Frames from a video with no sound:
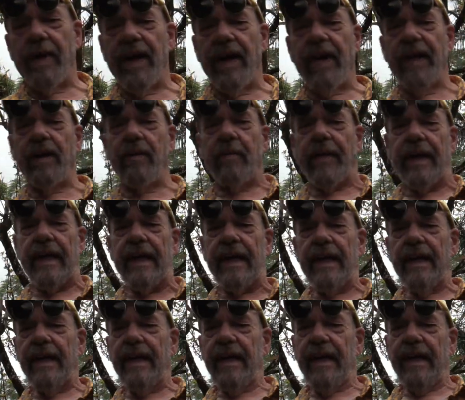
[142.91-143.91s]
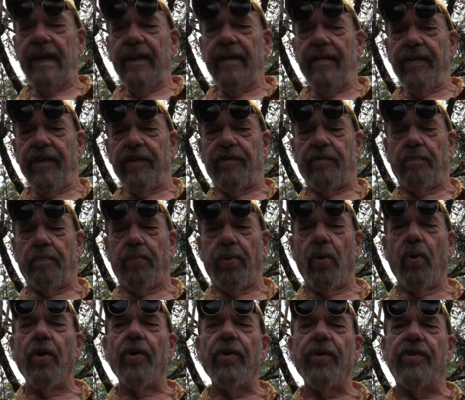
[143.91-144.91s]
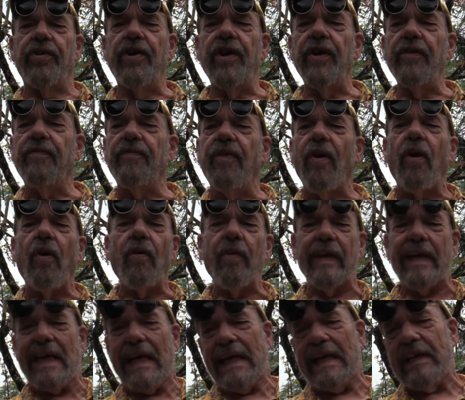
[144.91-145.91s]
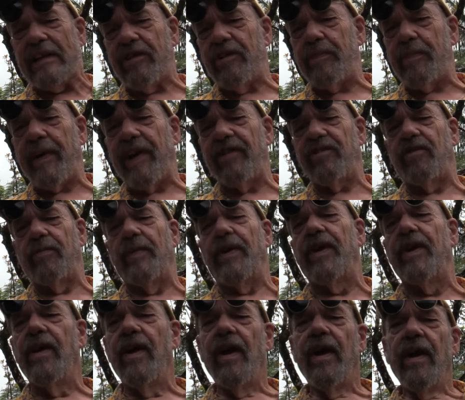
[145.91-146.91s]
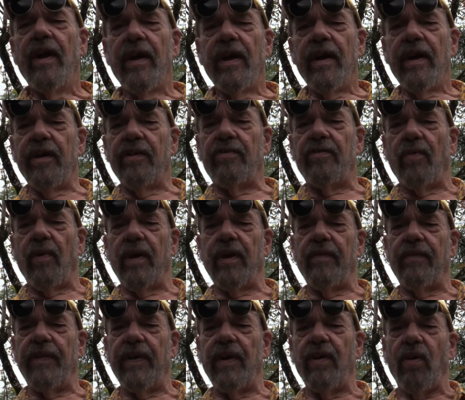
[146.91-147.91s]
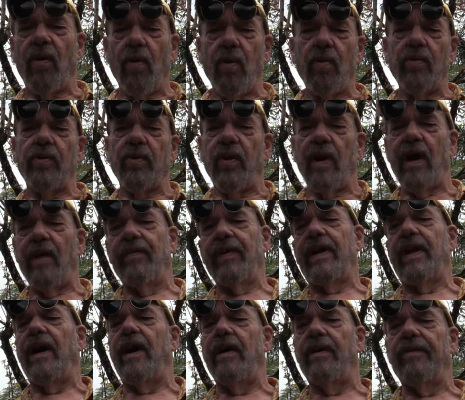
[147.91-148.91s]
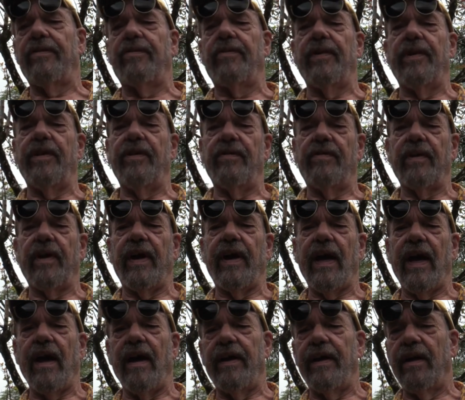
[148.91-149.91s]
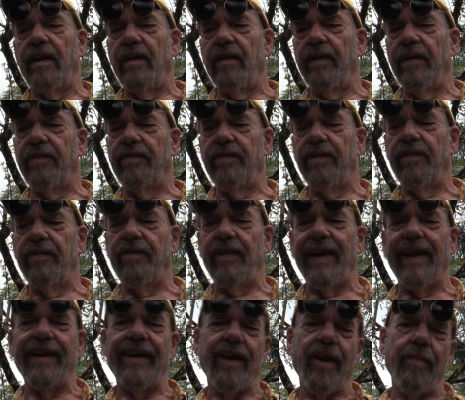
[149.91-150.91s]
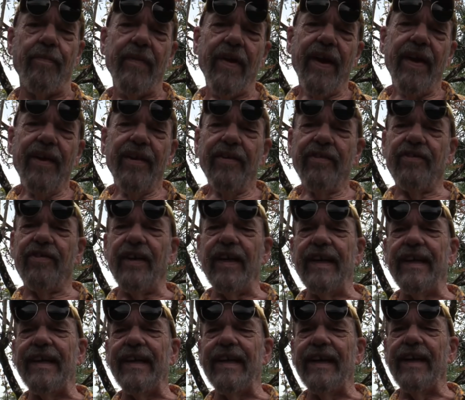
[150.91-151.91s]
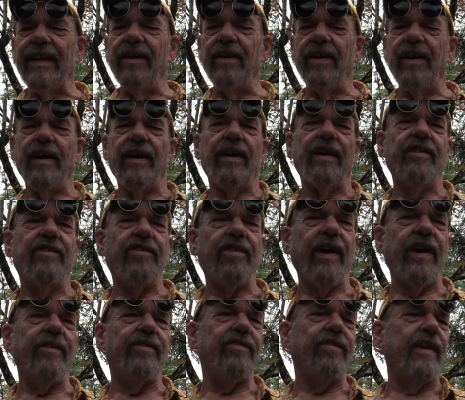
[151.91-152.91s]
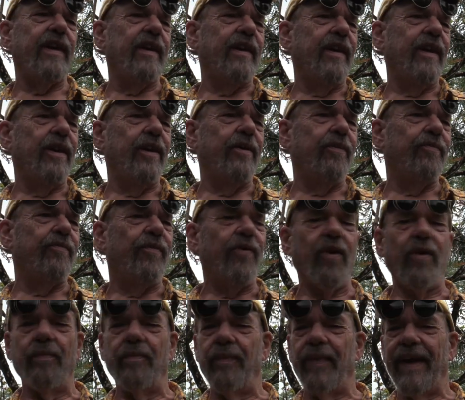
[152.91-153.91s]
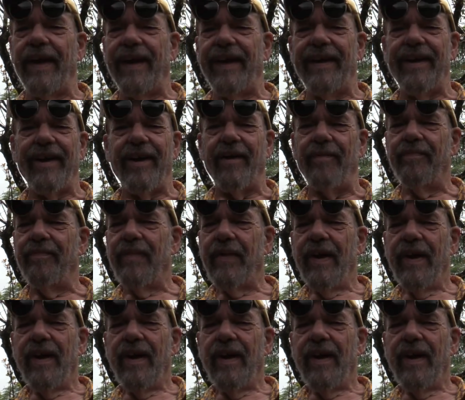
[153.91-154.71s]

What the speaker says: behind me, this poor defoliated specimen is one of the older avocado trees I had here. This is a seedling, chance seedling from a